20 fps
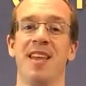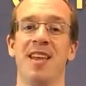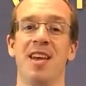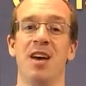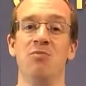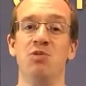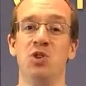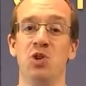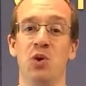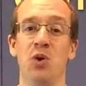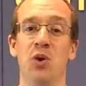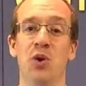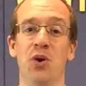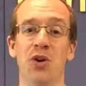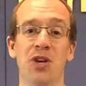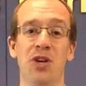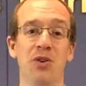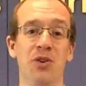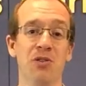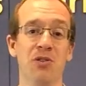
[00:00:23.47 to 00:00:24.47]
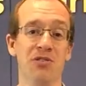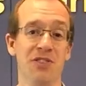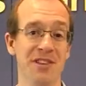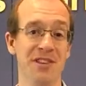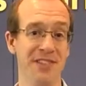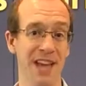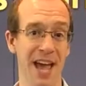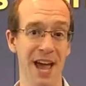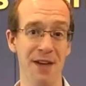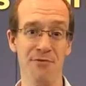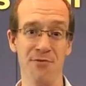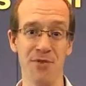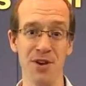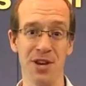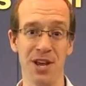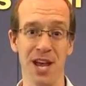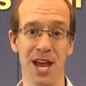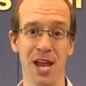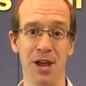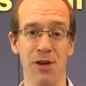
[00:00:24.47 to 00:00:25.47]
I'm sure you use these every
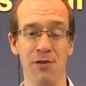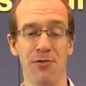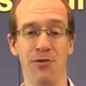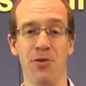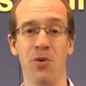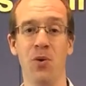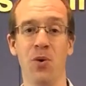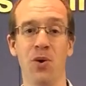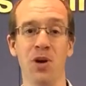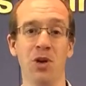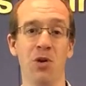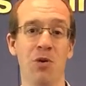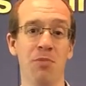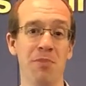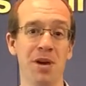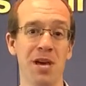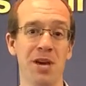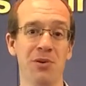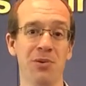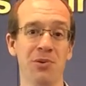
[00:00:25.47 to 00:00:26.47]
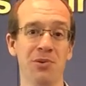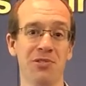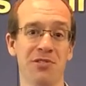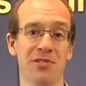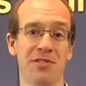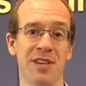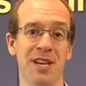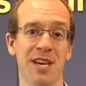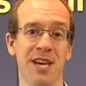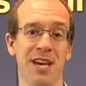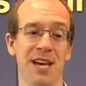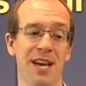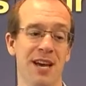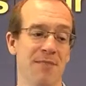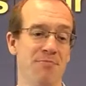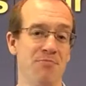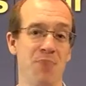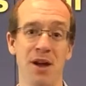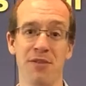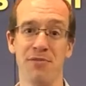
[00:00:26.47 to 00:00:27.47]
day for your meals,
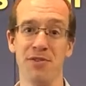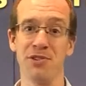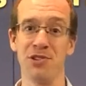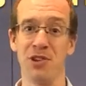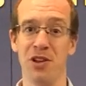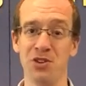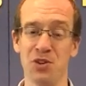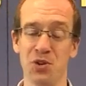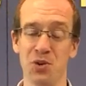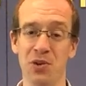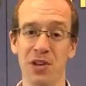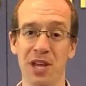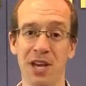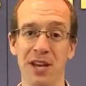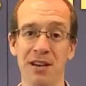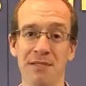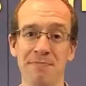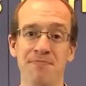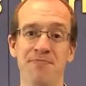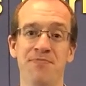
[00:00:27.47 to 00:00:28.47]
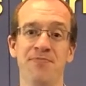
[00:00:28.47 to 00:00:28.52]
breakfast, lunch, or dinner.